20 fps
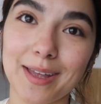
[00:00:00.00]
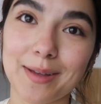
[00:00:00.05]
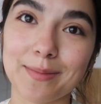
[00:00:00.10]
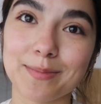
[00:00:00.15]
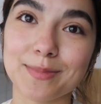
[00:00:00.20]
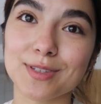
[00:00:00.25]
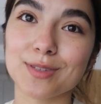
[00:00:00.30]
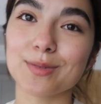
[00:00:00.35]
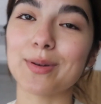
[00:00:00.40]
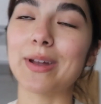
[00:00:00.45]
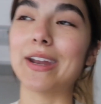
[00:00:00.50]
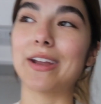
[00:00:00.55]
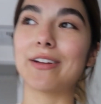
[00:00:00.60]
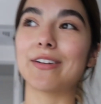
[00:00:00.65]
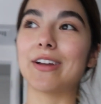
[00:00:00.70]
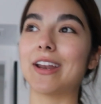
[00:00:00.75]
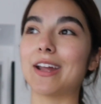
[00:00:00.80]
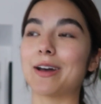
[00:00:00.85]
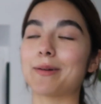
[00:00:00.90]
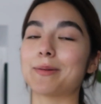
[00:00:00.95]
I'm sweating
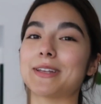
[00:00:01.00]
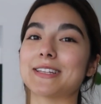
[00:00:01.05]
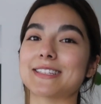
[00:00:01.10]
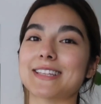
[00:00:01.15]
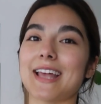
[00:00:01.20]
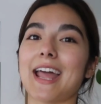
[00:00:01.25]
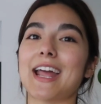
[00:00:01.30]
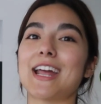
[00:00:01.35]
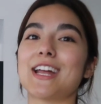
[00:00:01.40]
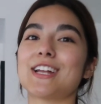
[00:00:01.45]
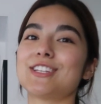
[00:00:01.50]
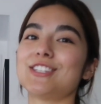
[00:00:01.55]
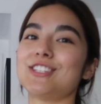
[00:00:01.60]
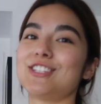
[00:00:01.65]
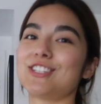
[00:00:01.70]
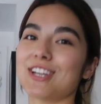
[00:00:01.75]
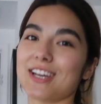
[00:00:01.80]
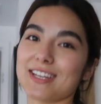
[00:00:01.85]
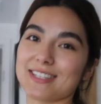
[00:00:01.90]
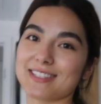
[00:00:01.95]
right now because I
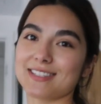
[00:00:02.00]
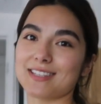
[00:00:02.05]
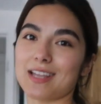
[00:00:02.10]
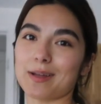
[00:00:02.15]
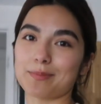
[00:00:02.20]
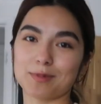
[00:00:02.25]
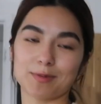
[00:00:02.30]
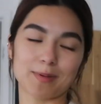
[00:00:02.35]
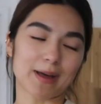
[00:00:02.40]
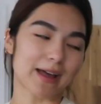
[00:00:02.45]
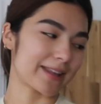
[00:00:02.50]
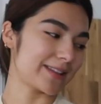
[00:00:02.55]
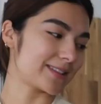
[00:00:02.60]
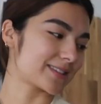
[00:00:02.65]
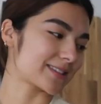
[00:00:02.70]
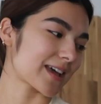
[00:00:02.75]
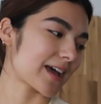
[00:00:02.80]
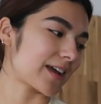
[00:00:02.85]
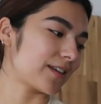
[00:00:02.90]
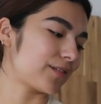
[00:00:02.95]
just stepped back
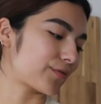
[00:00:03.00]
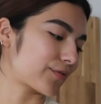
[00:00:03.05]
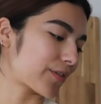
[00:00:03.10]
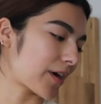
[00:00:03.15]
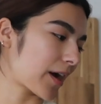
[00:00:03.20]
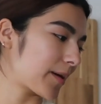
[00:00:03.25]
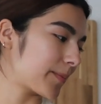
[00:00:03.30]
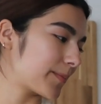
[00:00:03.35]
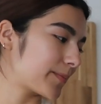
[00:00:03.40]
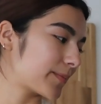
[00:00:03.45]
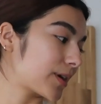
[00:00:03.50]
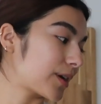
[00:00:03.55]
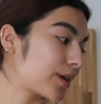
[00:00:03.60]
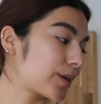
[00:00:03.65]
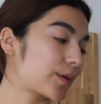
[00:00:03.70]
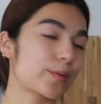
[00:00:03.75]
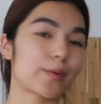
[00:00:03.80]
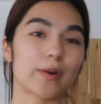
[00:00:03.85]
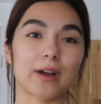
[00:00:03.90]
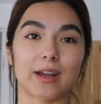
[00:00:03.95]
inside from
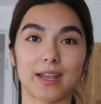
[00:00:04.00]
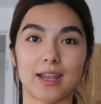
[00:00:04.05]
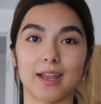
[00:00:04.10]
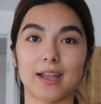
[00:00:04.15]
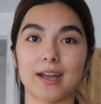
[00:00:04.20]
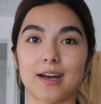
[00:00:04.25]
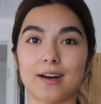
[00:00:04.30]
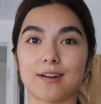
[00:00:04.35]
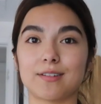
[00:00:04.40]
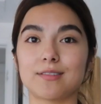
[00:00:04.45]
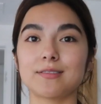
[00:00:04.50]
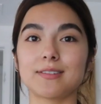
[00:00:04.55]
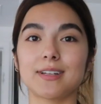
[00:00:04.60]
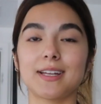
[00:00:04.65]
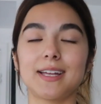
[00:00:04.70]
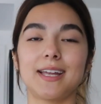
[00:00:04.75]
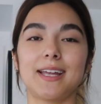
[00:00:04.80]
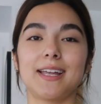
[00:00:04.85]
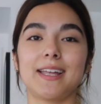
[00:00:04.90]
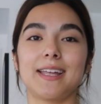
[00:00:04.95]
working out
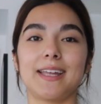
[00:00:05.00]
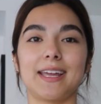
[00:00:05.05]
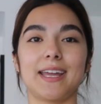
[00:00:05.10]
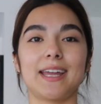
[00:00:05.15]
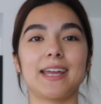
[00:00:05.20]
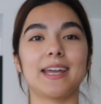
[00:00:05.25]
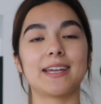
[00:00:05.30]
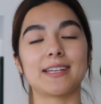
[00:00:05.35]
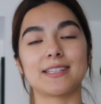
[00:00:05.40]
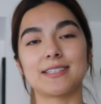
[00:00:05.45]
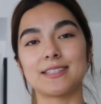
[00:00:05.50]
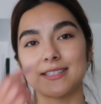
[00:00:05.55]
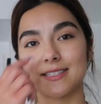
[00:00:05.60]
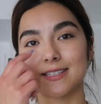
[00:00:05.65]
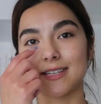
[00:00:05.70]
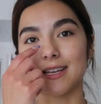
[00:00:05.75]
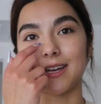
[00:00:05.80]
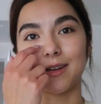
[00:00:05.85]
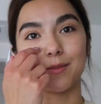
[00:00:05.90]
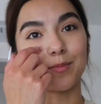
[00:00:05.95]

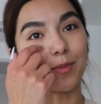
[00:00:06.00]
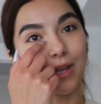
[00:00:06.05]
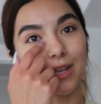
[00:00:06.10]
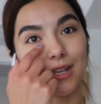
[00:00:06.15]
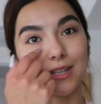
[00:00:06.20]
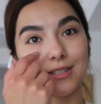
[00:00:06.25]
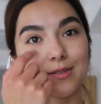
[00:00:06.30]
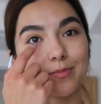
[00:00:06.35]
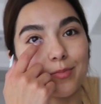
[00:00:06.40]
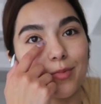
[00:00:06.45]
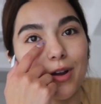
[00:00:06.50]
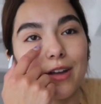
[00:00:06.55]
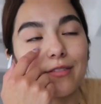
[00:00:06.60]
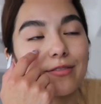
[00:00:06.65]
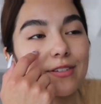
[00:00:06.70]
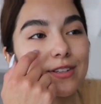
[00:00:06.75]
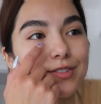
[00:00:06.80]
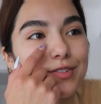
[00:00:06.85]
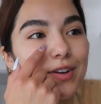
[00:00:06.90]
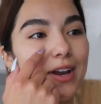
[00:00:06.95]
and I'm making some
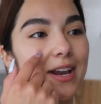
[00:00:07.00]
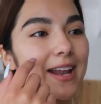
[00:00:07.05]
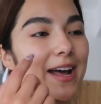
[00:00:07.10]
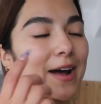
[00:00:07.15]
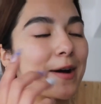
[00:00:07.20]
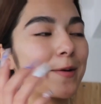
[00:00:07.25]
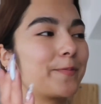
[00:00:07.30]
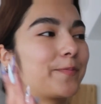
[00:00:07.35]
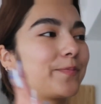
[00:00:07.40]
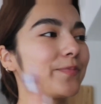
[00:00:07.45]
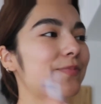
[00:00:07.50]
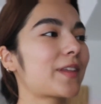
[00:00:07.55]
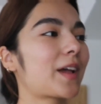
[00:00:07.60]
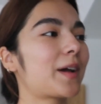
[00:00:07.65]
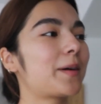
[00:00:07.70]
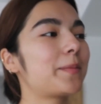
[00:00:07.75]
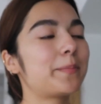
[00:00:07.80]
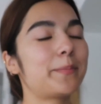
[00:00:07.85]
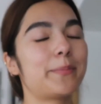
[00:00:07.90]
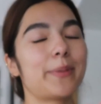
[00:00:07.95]
breakfast right now
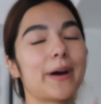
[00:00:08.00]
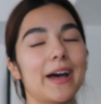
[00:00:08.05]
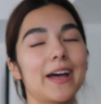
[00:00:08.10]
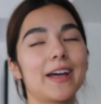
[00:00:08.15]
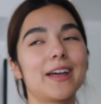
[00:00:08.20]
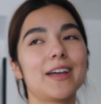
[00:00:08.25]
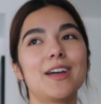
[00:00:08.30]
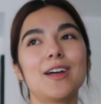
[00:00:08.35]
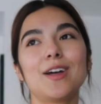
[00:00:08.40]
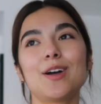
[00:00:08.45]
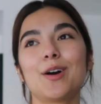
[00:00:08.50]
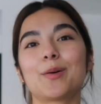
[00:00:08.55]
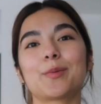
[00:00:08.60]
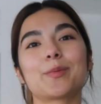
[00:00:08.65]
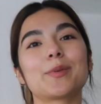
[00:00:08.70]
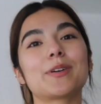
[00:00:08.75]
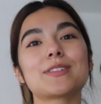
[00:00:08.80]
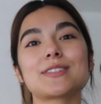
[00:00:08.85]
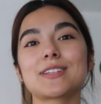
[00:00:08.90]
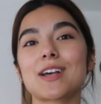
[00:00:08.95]
but
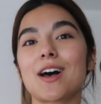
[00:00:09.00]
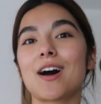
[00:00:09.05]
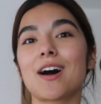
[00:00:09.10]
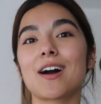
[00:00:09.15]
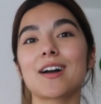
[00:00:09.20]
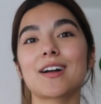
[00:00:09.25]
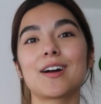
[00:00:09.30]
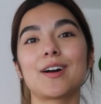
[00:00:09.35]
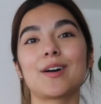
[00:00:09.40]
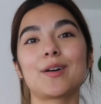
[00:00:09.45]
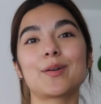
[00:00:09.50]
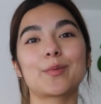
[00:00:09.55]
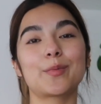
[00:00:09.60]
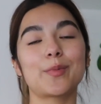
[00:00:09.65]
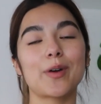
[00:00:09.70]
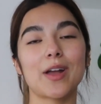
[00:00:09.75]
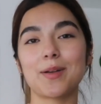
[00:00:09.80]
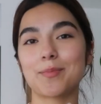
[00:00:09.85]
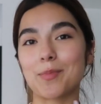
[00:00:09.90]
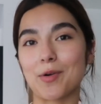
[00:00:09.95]
we'll talk
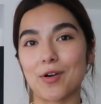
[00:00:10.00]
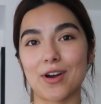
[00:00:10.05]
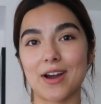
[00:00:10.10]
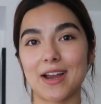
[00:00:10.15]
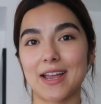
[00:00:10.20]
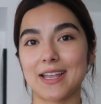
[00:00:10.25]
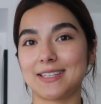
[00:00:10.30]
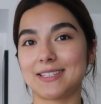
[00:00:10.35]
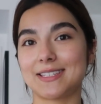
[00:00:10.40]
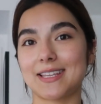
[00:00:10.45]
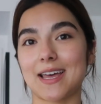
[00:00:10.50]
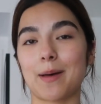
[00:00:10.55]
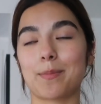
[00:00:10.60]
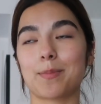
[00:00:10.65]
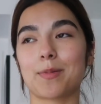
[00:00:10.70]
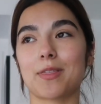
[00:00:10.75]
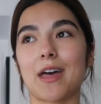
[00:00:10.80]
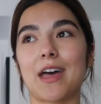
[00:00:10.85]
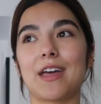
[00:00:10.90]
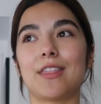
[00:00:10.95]
way more in
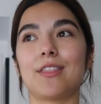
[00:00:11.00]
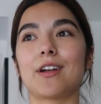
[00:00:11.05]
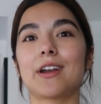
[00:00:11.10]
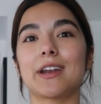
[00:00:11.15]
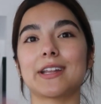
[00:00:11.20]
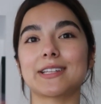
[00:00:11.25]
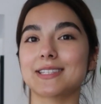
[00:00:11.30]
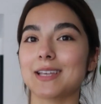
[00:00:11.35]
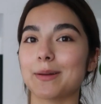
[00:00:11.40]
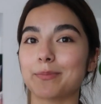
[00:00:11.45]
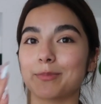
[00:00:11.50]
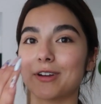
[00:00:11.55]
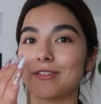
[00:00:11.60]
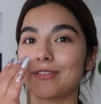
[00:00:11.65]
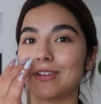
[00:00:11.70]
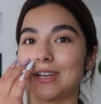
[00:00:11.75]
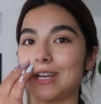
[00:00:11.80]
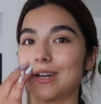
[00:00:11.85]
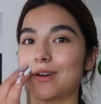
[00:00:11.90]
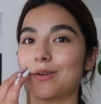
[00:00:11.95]
depth either in a
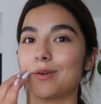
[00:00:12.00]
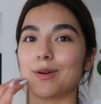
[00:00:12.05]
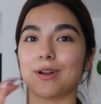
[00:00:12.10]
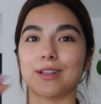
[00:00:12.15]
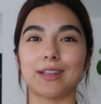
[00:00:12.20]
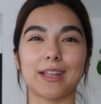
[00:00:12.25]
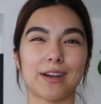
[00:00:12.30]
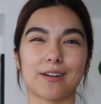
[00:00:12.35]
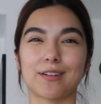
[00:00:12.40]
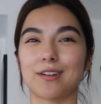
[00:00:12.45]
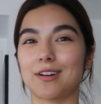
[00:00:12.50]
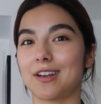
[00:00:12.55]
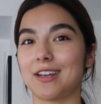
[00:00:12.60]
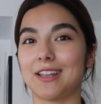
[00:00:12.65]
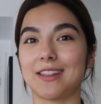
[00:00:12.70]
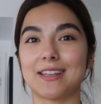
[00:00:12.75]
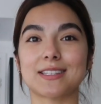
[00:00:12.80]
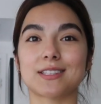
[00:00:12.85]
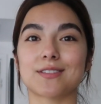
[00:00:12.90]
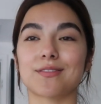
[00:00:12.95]
separate video or later on
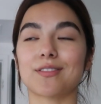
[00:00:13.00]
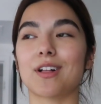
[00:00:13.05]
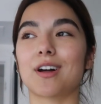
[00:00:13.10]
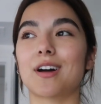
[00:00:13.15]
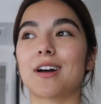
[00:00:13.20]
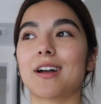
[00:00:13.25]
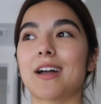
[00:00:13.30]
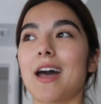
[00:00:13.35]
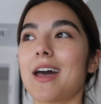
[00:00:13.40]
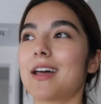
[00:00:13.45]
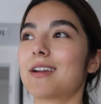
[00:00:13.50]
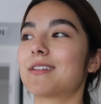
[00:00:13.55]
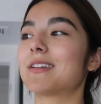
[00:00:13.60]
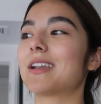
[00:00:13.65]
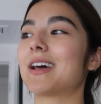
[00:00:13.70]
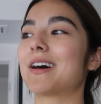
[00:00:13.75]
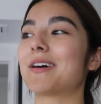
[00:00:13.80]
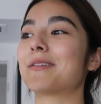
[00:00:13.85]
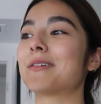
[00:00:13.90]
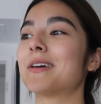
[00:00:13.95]
in this vlog I don't
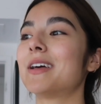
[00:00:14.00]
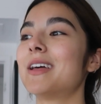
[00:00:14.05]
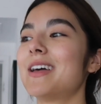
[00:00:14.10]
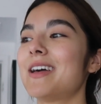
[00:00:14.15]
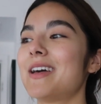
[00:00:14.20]
know